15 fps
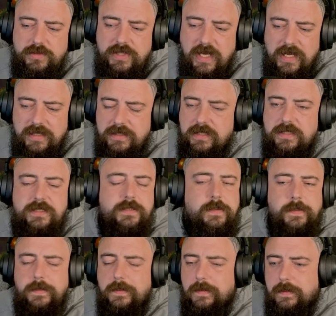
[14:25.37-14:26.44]
changes,
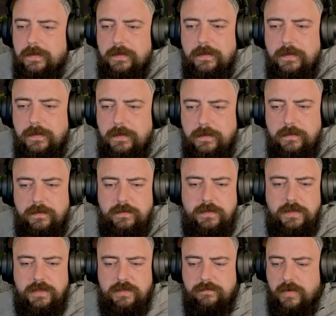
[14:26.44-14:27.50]

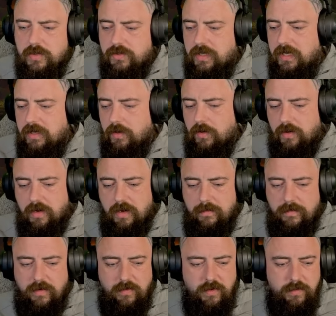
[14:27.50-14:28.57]
the mosquito guy in
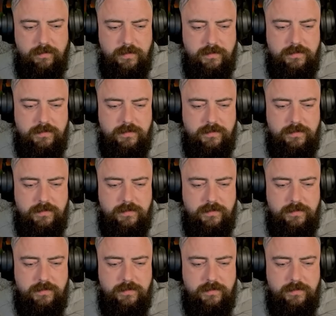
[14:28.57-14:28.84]
my room.